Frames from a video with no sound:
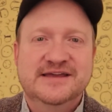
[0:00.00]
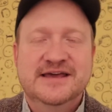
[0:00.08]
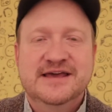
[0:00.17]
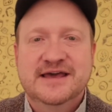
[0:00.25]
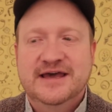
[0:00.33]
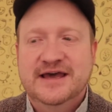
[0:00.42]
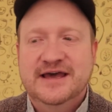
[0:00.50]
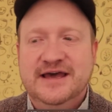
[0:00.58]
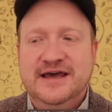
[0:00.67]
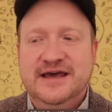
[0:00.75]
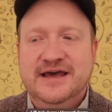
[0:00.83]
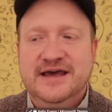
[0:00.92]

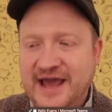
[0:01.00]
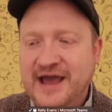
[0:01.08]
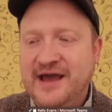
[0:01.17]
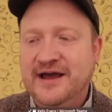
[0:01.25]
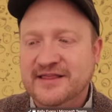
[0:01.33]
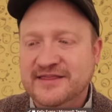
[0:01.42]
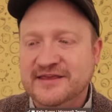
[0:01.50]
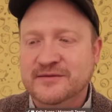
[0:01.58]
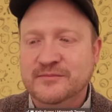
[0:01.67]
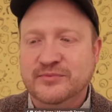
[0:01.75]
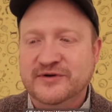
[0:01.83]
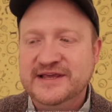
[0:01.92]
That I think
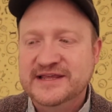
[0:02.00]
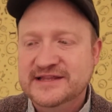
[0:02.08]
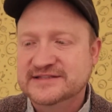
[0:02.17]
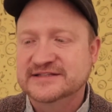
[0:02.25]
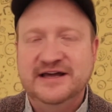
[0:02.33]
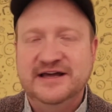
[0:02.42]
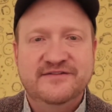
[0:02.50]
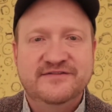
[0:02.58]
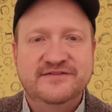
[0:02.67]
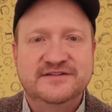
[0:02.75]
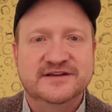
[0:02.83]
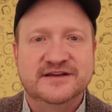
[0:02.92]
breathes life
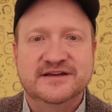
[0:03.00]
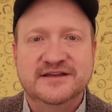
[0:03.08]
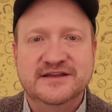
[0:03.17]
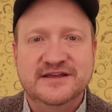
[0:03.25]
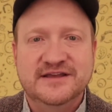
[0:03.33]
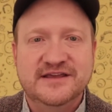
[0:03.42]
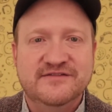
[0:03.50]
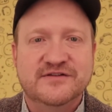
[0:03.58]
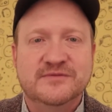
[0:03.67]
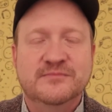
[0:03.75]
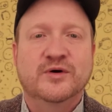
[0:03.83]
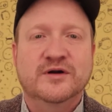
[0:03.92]
to even more
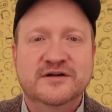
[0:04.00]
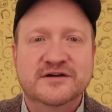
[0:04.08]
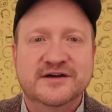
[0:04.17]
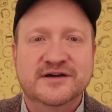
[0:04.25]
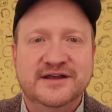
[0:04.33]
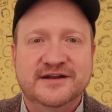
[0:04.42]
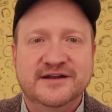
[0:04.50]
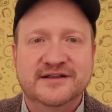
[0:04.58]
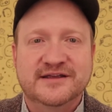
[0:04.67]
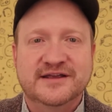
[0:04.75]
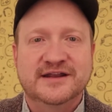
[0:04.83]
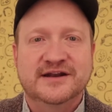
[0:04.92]
good in our
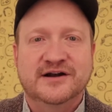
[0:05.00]
work.